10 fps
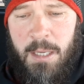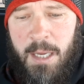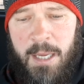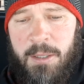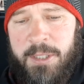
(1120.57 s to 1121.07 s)

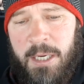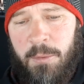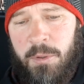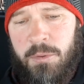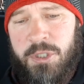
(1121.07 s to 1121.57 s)
I don't
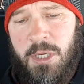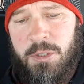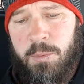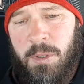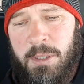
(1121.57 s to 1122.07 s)
care who
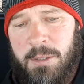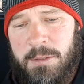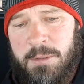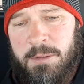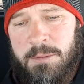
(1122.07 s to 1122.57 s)
says what.
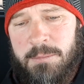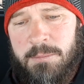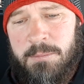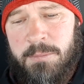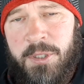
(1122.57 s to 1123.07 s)

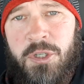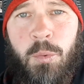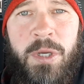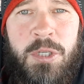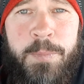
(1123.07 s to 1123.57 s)
There's
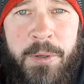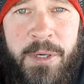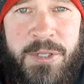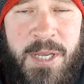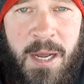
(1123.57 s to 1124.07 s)
a week's
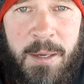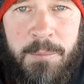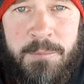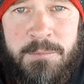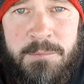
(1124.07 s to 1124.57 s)
period of
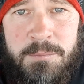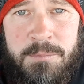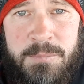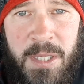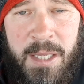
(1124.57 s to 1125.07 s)
time
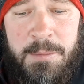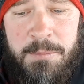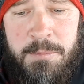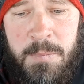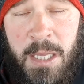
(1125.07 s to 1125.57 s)
that
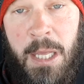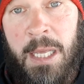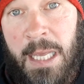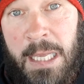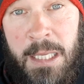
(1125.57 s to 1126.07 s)

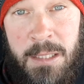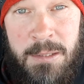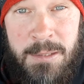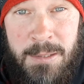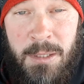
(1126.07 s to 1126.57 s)
he
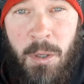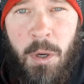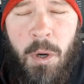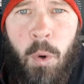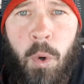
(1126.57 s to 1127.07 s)

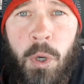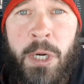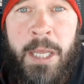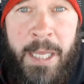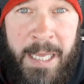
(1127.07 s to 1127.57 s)

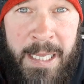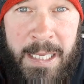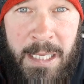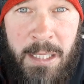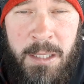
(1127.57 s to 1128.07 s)
or
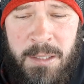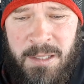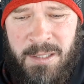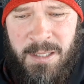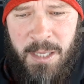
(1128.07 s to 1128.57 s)
he
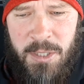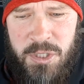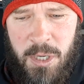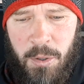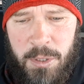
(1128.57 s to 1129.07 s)

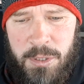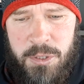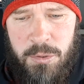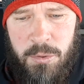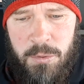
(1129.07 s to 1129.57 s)
is going
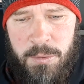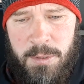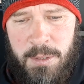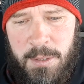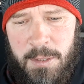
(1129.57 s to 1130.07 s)
to
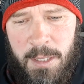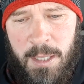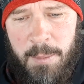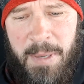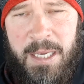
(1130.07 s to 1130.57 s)

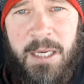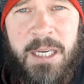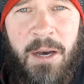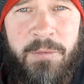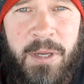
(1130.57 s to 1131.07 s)
uh, make a
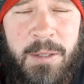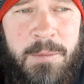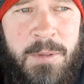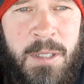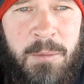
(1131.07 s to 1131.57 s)
covenant,
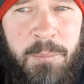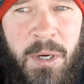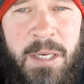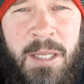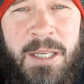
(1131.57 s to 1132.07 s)

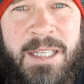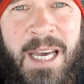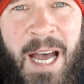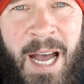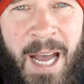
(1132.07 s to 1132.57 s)
but
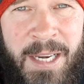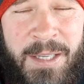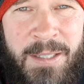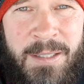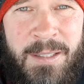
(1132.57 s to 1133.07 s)
God